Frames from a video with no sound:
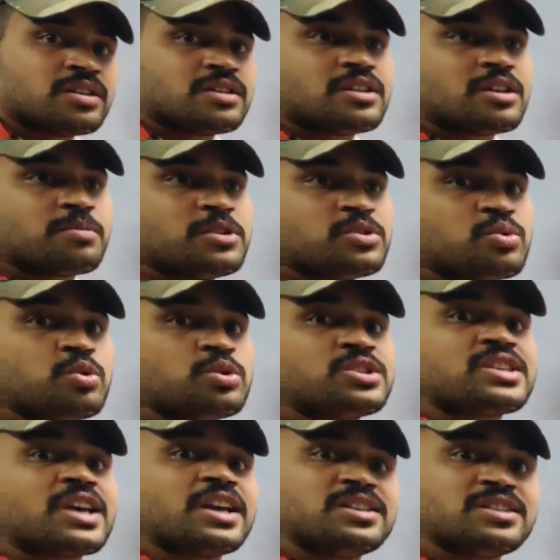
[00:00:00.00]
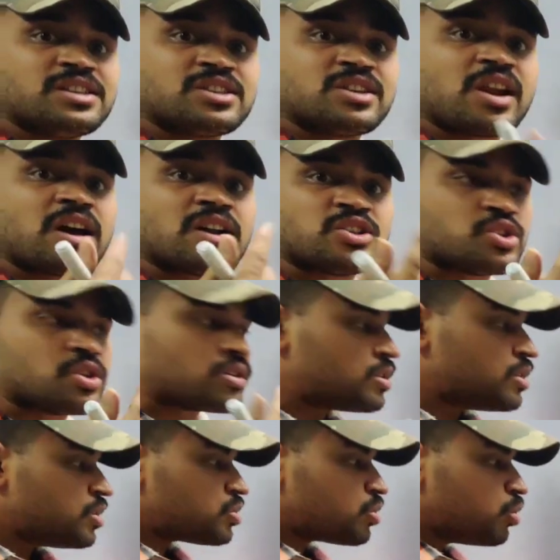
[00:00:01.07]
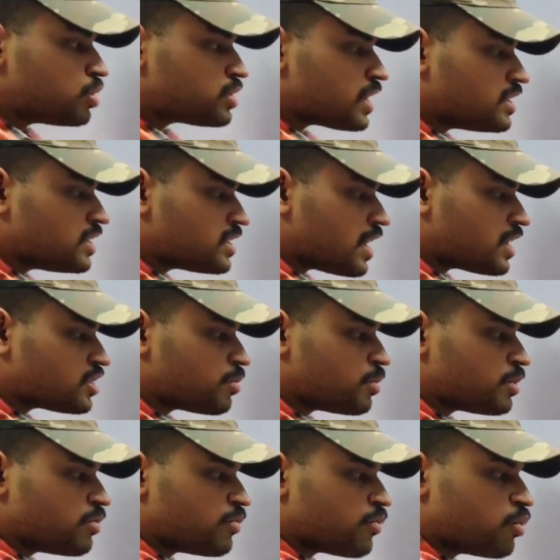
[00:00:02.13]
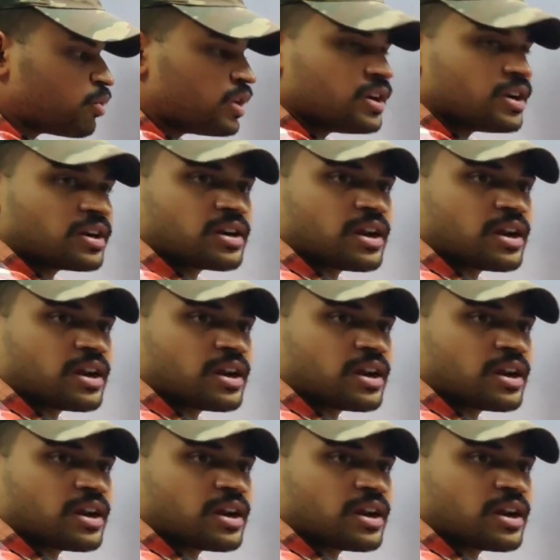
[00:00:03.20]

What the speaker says: That means whose size is larger. So whose size is larger between fluorine and